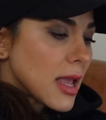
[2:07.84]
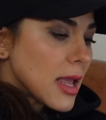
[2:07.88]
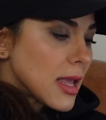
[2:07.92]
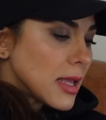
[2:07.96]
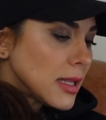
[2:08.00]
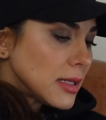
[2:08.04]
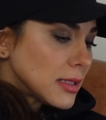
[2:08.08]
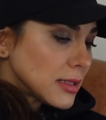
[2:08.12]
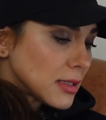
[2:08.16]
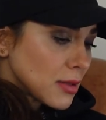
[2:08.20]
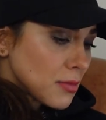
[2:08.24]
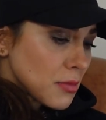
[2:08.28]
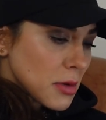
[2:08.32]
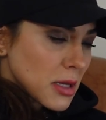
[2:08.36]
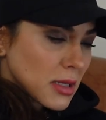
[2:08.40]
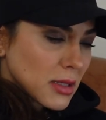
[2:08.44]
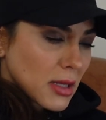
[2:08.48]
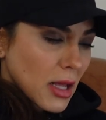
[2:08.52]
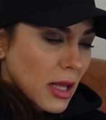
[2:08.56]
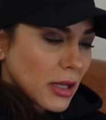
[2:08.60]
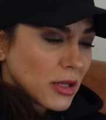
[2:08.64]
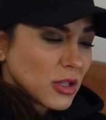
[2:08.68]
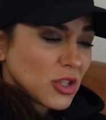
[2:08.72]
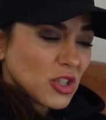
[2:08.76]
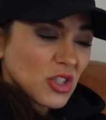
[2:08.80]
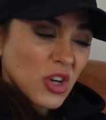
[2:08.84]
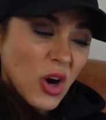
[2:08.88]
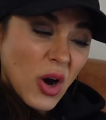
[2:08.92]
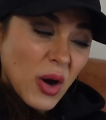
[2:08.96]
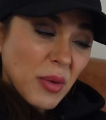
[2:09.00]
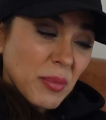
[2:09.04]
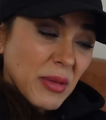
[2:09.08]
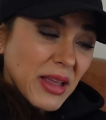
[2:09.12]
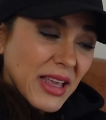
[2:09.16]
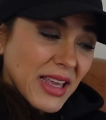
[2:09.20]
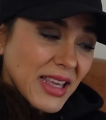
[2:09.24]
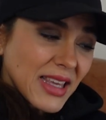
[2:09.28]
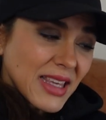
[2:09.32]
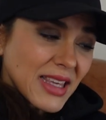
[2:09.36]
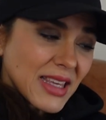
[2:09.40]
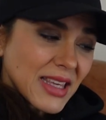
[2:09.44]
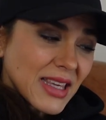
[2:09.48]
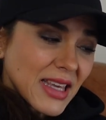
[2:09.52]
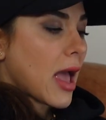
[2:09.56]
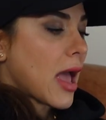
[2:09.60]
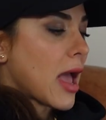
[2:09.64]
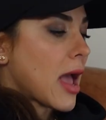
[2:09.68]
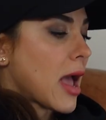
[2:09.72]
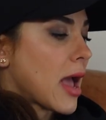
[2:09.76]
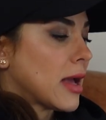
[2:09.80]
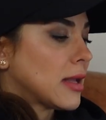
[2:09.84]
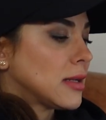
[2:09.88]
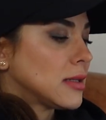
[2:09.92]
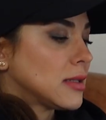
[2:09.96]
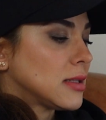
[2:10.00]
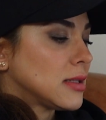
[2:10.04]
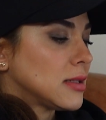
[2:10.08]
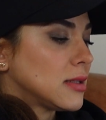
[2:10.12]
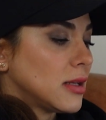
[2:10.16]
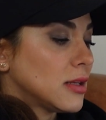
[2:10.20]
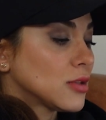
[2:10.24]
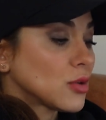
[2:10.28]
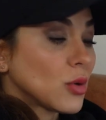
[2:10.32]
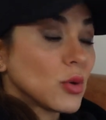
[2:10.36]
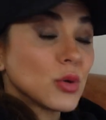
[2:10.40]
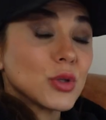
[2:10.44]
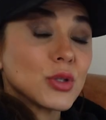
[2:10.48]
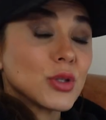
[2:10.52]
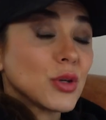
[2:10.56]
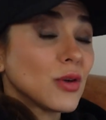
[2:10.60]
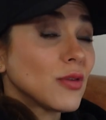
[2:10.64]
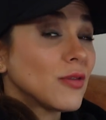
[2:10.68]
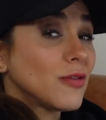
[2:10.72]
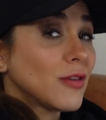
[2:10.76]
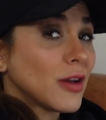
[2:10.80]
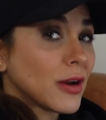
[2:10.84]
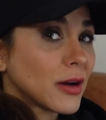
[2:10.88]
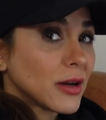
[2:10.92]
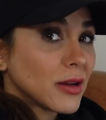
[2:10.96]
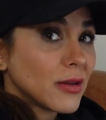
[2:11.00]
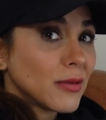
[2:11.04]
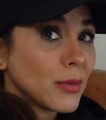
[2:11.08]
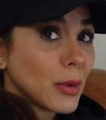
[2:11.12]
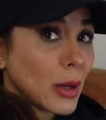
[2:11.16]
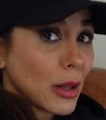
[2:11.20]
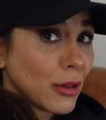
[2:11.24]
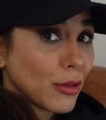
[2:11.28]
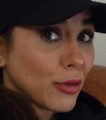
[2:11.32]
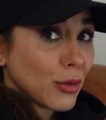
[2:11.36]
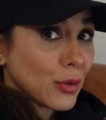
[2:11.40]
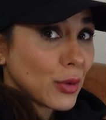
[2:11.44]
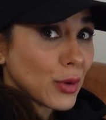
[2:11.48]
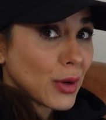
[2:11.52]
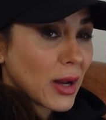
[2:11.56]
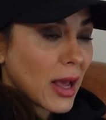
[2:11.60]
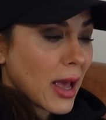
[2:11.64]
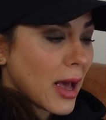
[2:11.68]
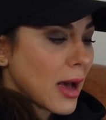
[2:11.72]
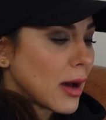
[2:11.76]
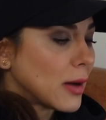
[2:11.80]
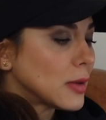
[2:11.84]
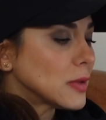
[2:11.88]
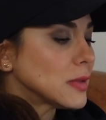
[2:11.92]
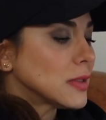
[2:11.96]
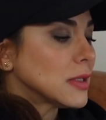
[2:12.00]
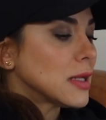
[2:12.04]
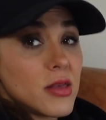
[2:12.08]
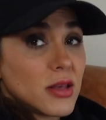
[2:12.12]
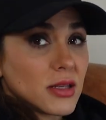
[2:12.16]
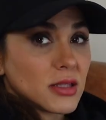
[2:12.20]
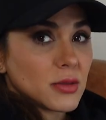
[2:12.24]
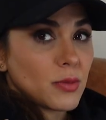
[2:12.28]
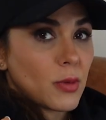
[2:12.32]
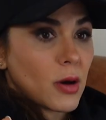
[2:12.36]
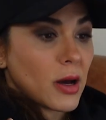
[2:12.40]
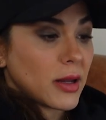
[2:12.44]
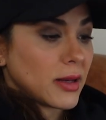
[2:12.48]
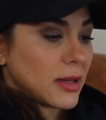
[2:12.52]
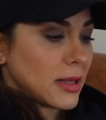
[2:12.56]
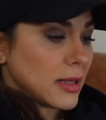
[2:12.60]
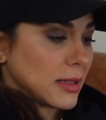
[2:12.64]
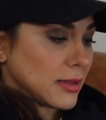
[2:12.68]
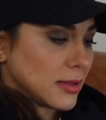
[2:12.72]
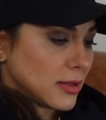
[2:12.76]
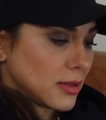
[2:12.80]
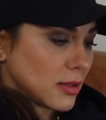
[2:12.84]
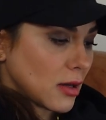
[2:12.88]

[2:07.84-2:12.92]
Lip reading: intimate and charming and is also very well thought out despite its